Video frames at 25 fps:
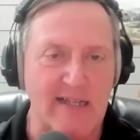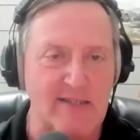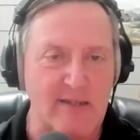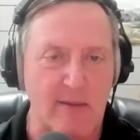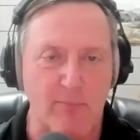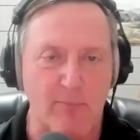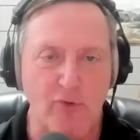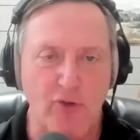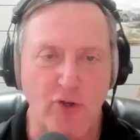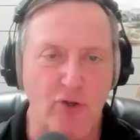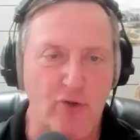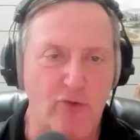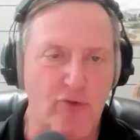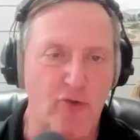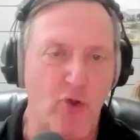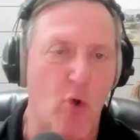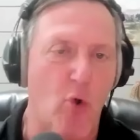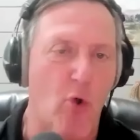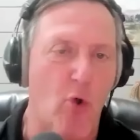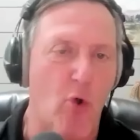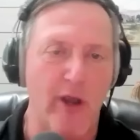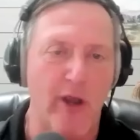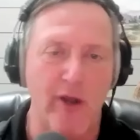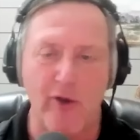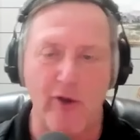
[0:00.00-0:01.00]
It's a new
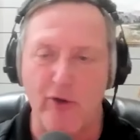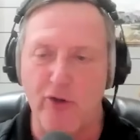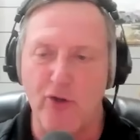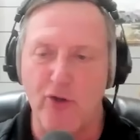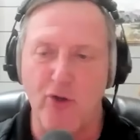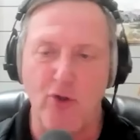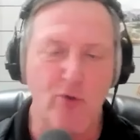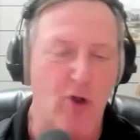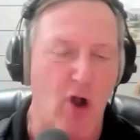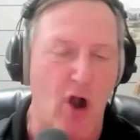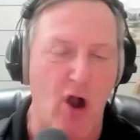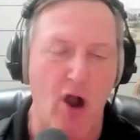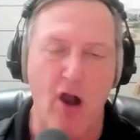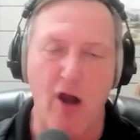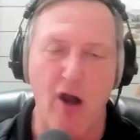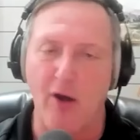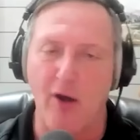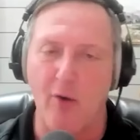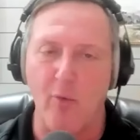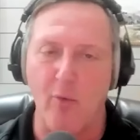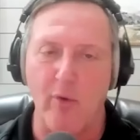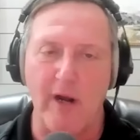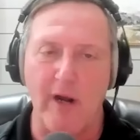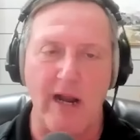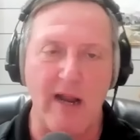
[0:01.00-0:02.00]
toy or a new
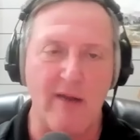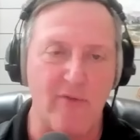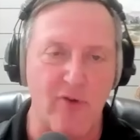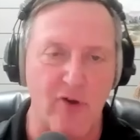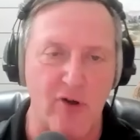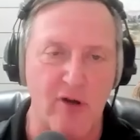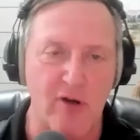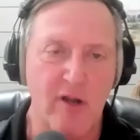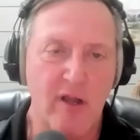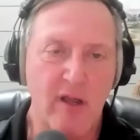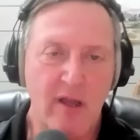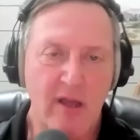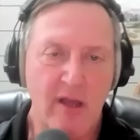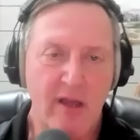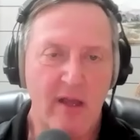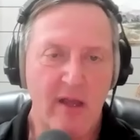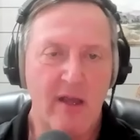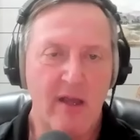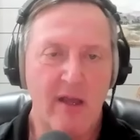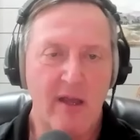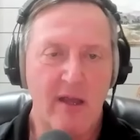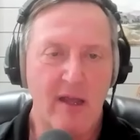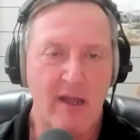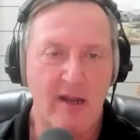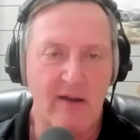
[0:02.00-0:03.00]
car or whatever,
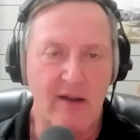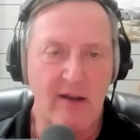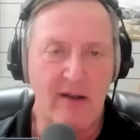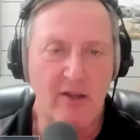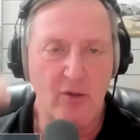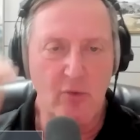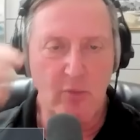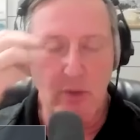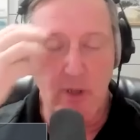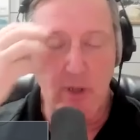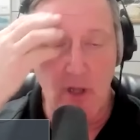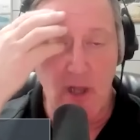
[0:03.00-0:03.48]
and then you